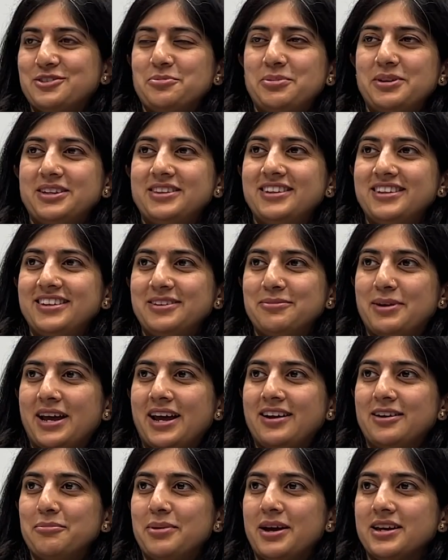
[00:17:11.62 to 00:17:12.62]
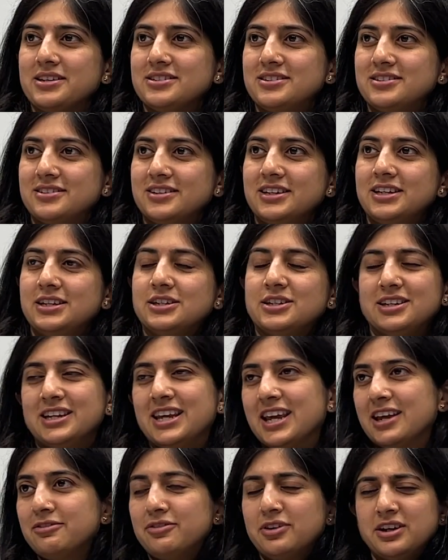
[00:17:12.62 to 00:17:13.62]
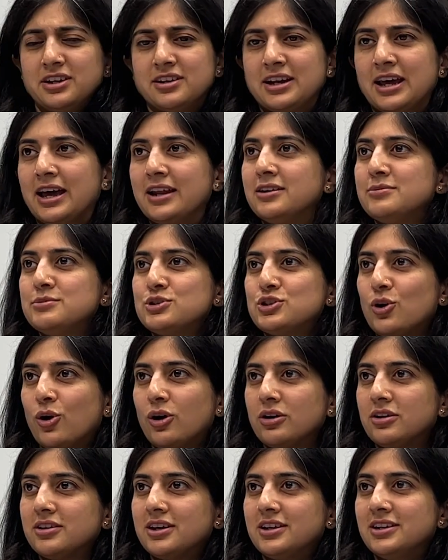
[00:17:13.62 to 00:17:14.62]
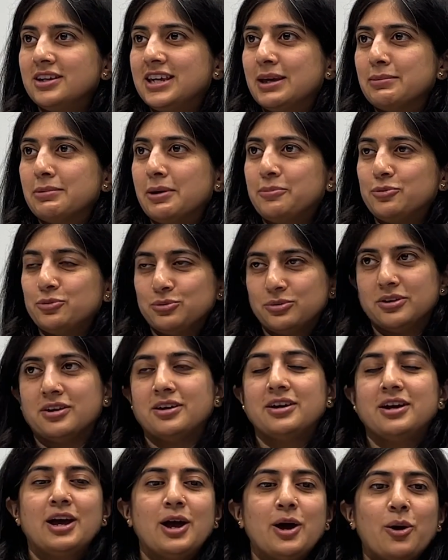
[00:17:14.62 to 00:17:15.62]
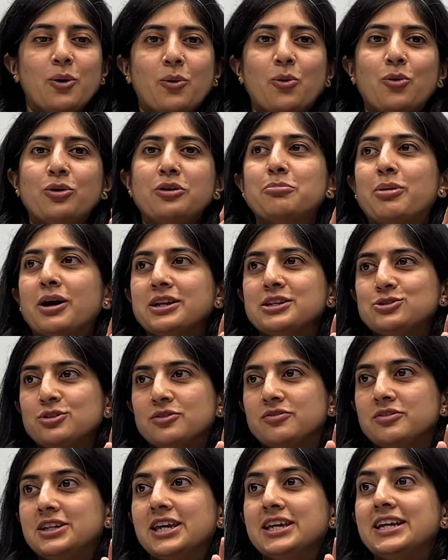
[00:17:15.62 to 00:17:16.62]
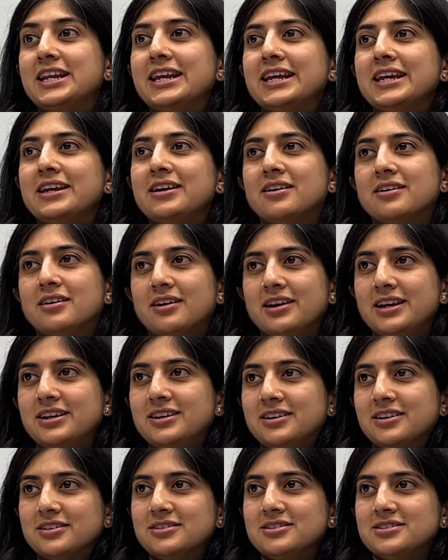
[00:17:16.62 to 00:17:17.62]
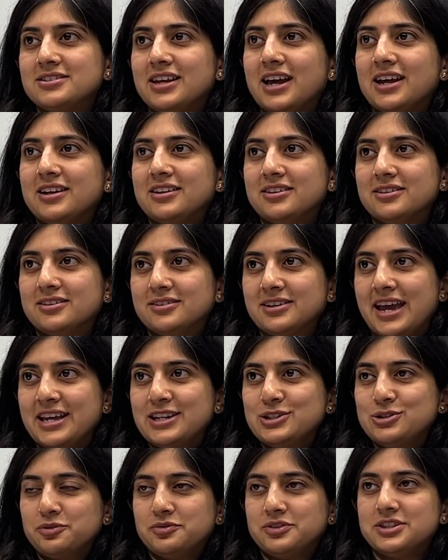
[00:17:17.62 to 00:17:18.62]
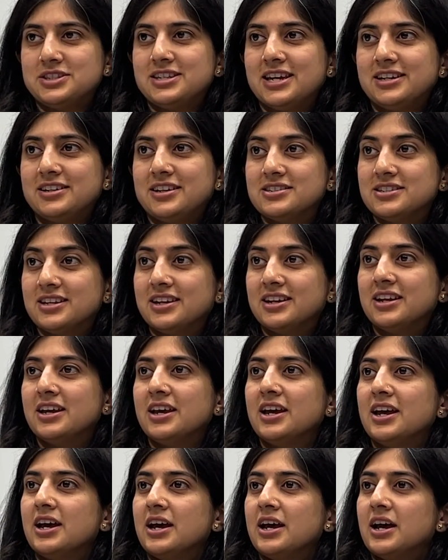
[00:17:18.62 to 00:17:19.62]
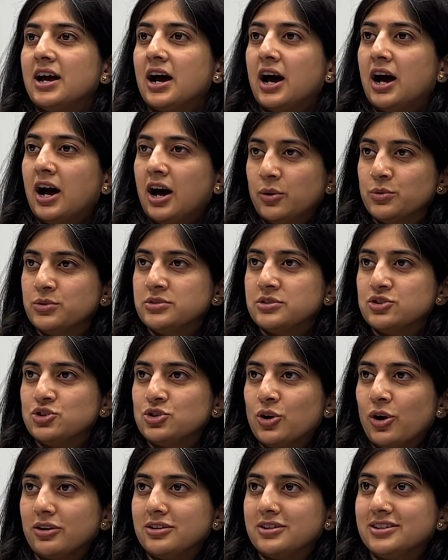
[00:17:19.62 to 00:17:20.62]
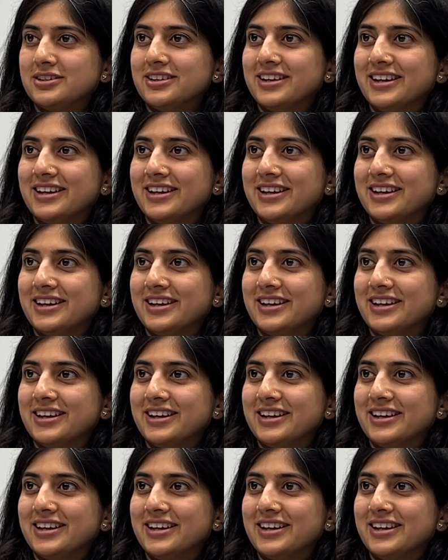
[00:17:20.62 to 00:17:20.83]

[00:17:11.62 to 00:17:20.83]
be the brand ambassador, and he gave one random shot, and he came up to a whole bunch of giggling interns at the edge of the set and said, "How's the shot?"